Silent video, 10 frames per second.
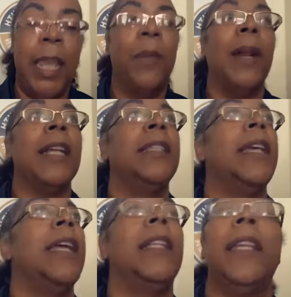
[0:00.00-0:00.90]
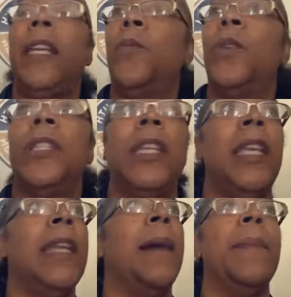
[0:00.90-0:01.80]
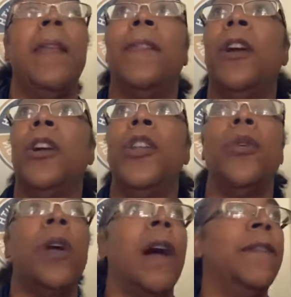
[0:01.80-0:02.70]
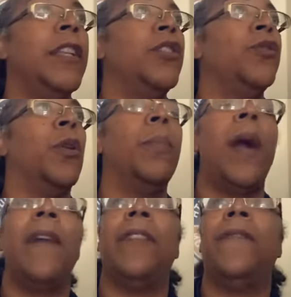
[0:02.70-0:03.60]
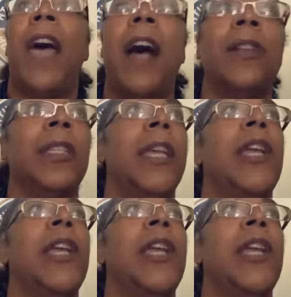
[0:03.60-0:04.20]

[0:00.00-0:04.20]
And when I say clean, once again, I mean there are no confidential or private files